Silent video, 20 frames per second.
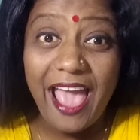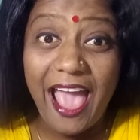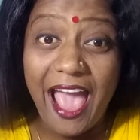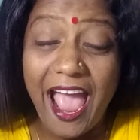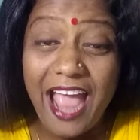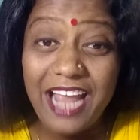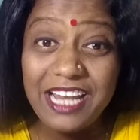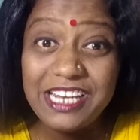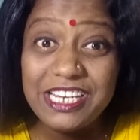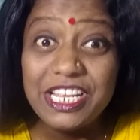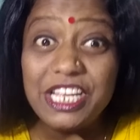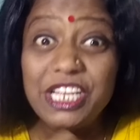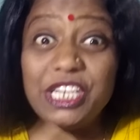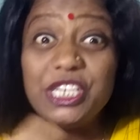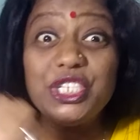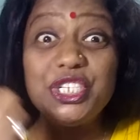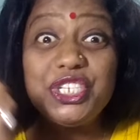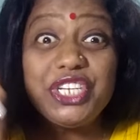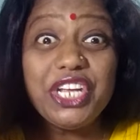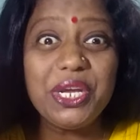and
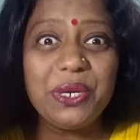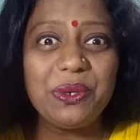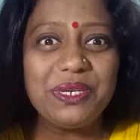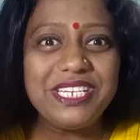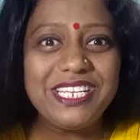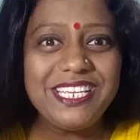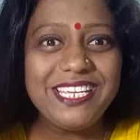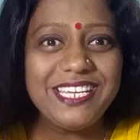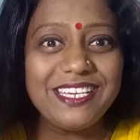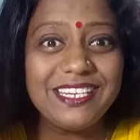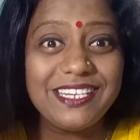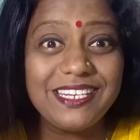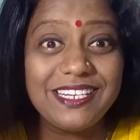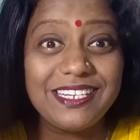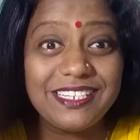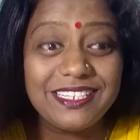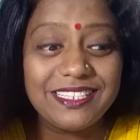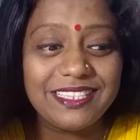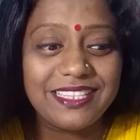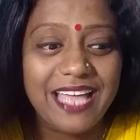she could
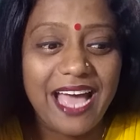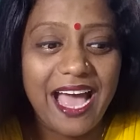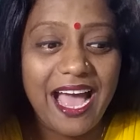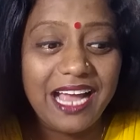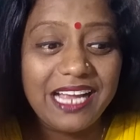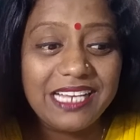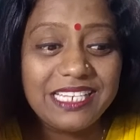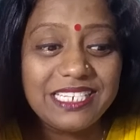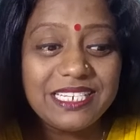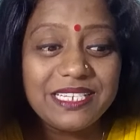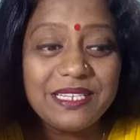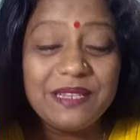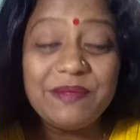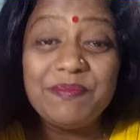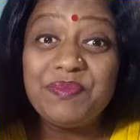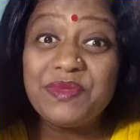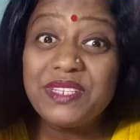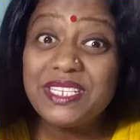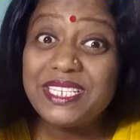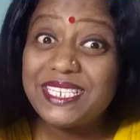hear that
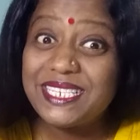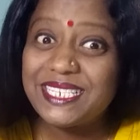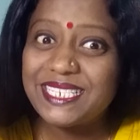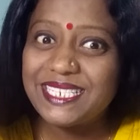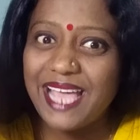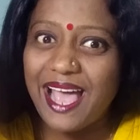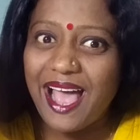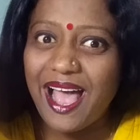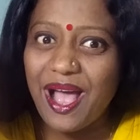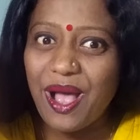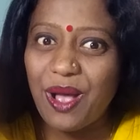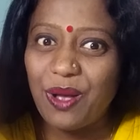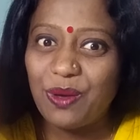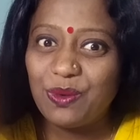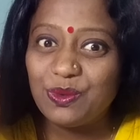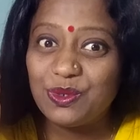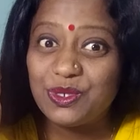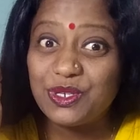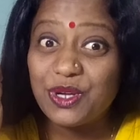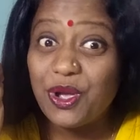
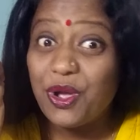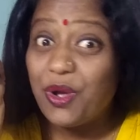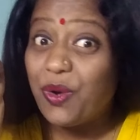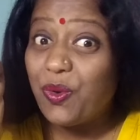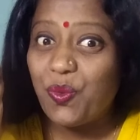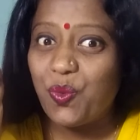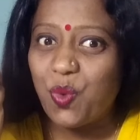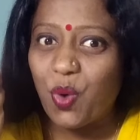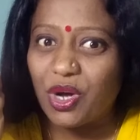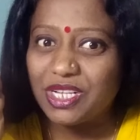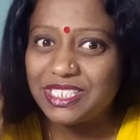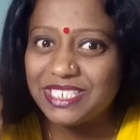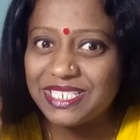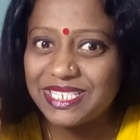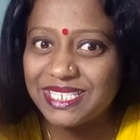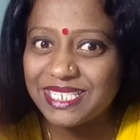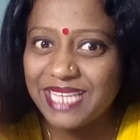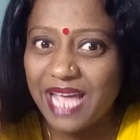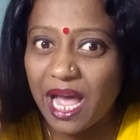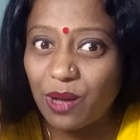sound. What
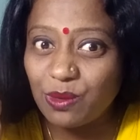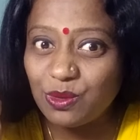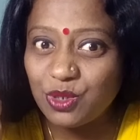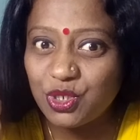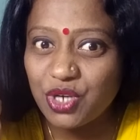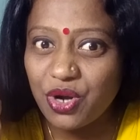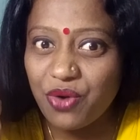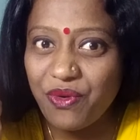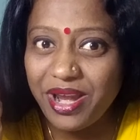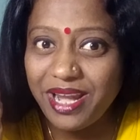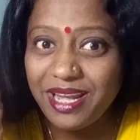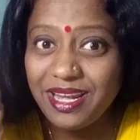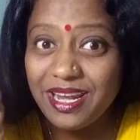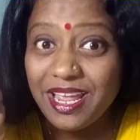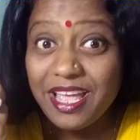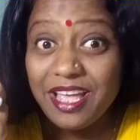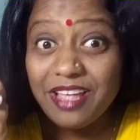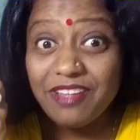sound, children?